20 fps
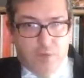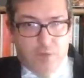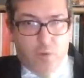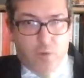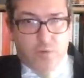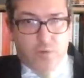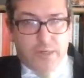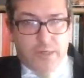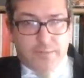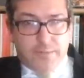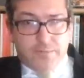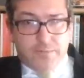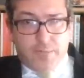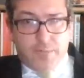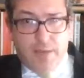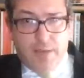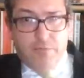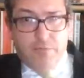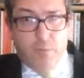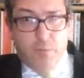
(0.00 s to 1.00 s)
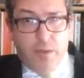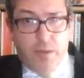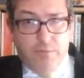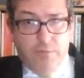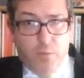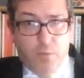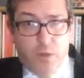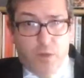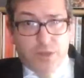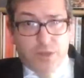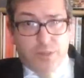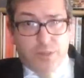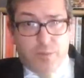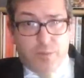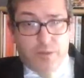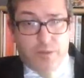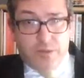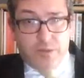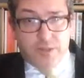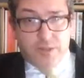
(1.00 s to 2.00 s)
recording every every
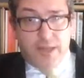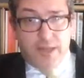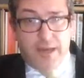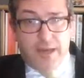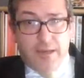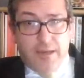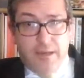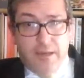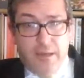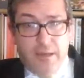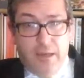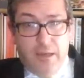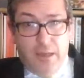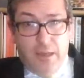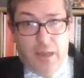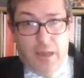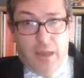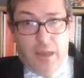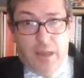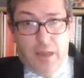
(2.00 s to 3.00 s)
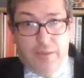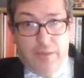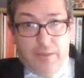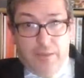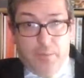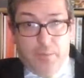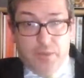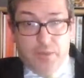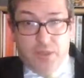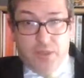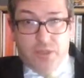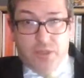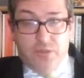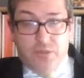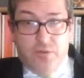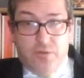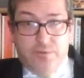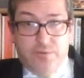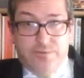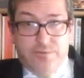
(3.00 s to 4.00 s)
worshipper that's there, the
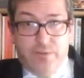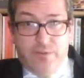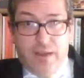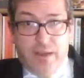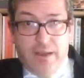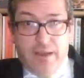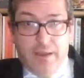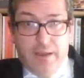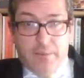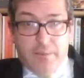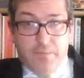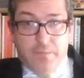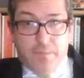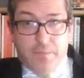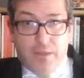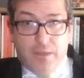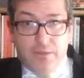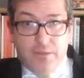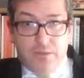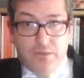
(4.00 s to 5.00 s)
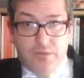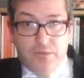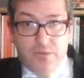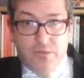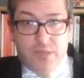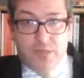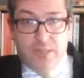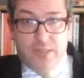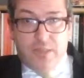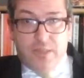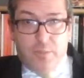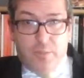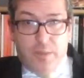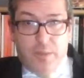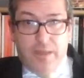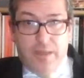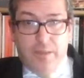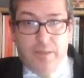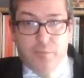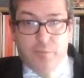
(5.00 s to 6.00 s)
imposition of uh,
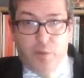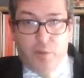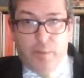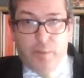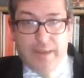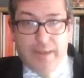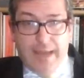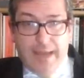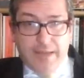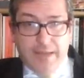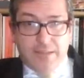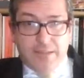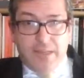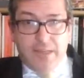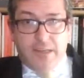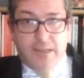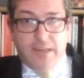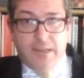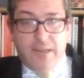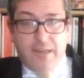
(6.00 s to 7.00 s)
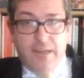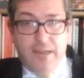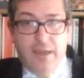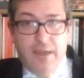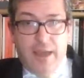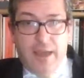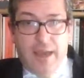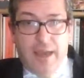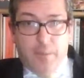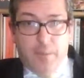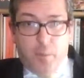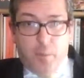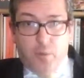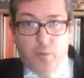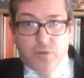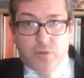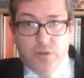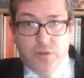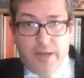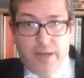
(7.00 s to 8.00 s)
CCP propaganda and
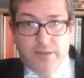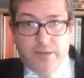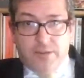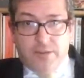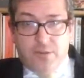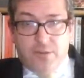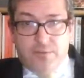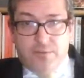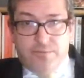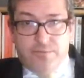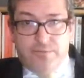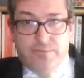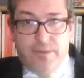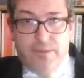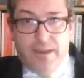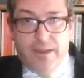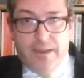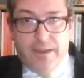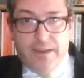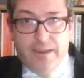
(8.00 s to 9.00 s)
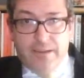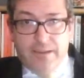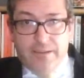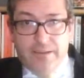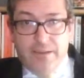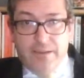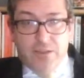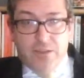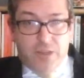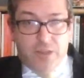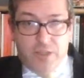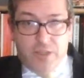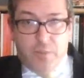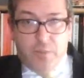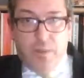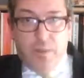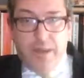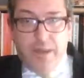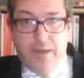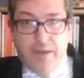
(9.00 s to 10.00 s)
portraits of uh, Xi
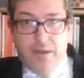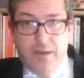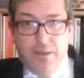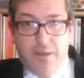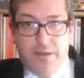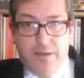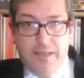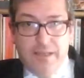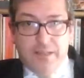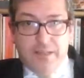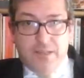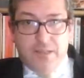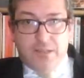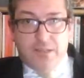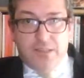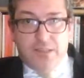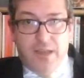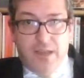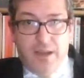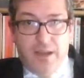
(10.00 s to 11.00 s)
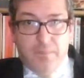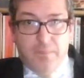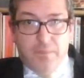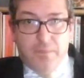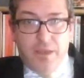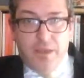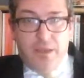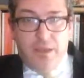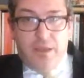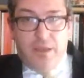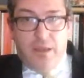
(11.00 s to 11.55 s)
Jinping and other leaders, um,